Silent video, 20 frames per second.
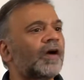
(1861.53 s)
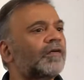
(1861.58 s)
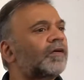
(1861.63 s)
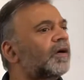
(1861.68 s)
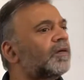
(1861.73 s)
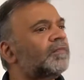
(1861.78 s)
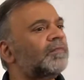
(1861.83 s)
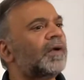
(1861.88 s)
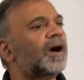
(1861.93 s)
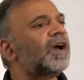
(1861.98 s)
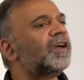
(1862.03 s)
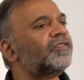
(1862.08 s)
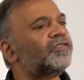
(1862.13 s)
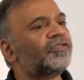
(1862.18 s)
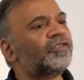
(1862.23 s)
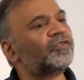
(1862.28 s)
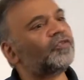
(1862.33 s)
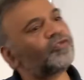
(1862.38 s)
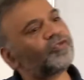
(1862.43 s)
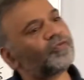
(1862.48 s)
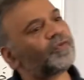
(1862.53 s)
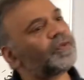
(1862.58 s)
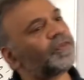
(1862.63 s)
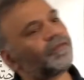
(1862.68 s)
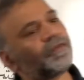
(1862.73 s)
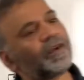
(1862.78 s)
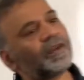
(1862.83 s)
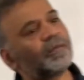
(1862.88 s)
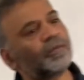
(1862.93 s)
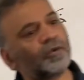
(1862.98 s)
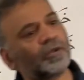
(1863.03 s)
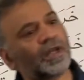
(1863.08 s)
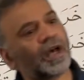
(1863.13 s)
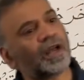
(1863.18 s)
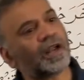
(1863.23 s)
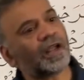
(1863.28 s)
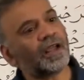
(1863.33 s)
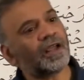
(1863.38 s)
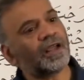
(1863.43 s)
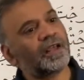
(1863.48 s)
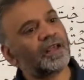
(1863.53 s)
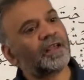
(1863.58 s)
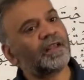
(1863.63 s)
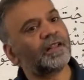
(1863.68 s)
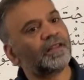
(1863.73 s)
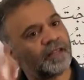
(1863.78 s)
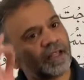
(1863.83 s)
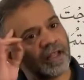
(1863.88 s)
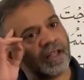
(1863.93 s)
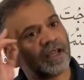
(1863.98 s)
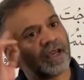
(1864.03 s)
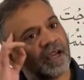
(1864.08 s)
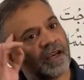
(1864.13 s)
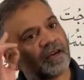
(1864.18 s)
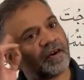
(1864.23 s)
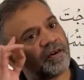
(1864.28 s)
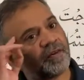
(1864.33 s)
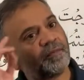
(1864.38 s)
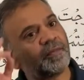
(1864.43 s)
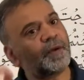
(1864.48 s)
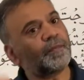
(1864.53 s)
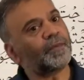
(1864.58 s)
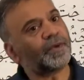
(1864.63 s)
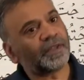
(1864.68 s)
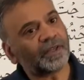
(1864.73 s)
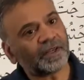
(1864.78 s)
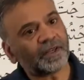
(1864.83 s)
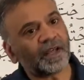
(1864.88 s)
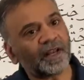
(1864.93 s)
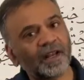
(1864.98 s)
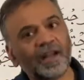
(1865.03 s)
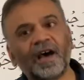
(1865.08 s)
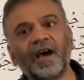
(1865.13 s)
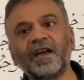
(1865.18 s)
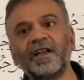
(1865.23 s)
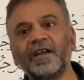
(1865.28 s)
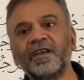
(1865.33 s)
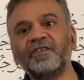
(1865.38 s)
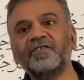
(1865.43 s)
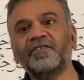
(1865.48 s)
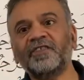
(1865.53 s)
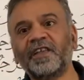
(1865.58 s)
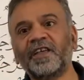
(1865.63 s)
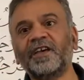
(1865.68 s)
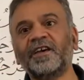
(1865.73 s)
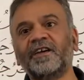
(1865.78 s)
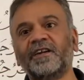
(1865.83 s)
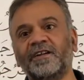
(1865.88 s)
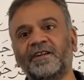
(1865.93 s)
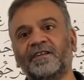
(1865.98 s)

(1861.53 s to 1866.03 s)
come ma is used with fail mudare, then they got to remember that al-ana is there.